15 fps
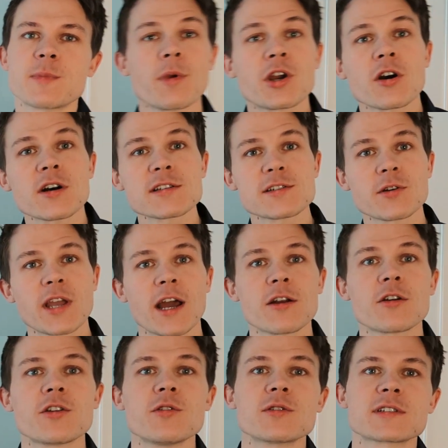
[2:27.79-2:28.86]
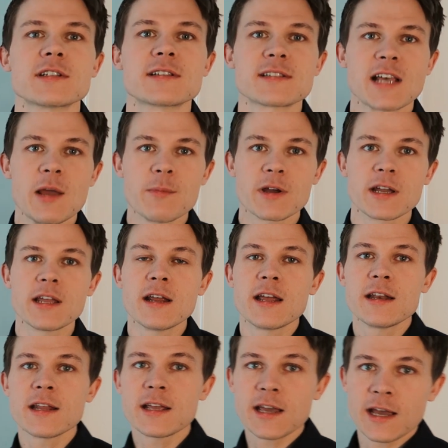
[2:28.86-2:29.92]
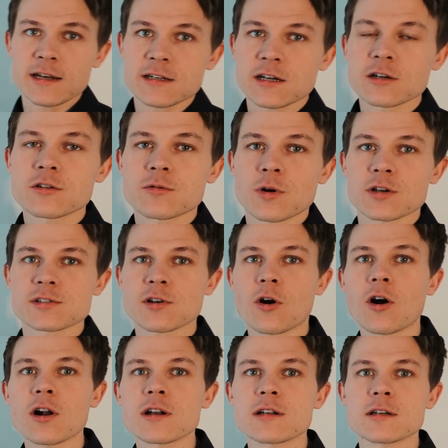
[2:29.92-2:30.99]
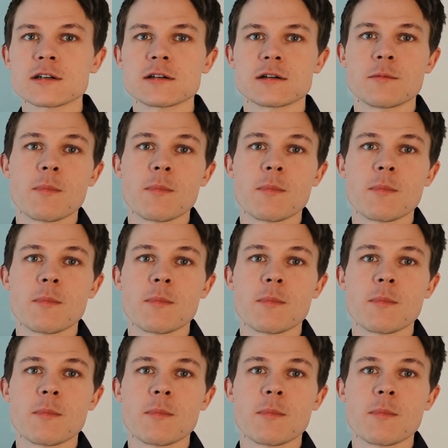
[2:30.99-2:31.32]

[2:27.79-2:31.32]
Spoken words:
Because you cannot use the same indicator across all the